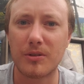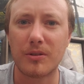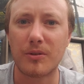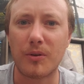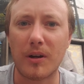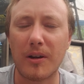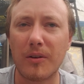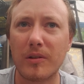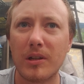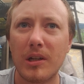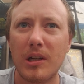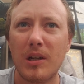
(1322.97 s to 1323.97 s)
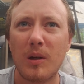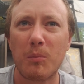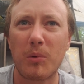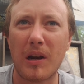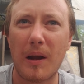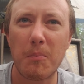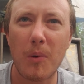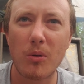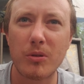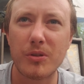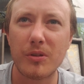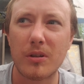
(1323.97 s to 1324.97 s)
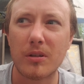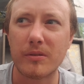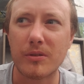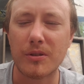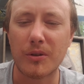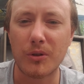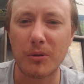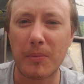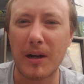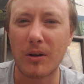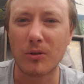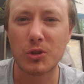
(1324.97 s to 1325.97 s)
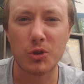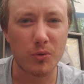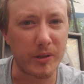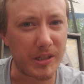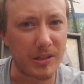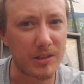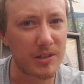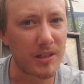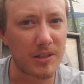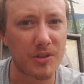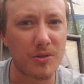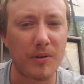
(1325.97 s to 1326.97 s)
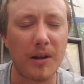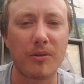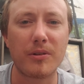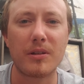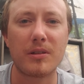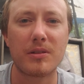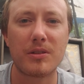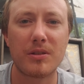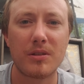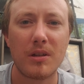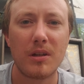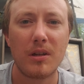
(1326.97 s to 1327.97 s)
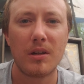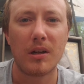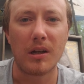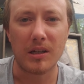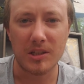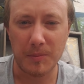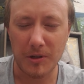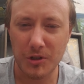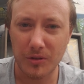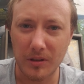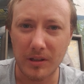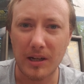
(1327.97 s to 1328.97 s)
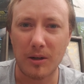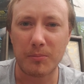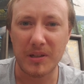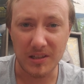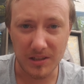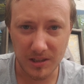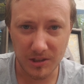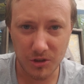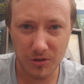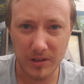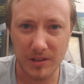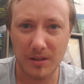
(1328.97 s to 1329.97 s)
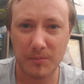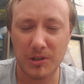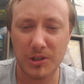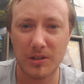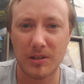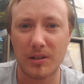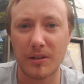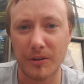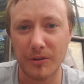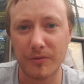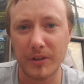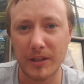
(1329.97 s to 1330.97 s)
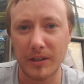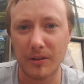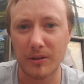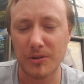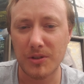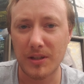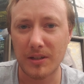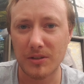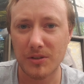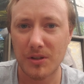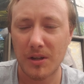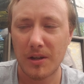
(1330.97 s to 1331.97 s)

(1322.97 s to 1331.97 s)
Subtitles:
to the ground, but I'm mostly concerned about trees that surround us. Especially the albizia trees I mentioned in another video. Those things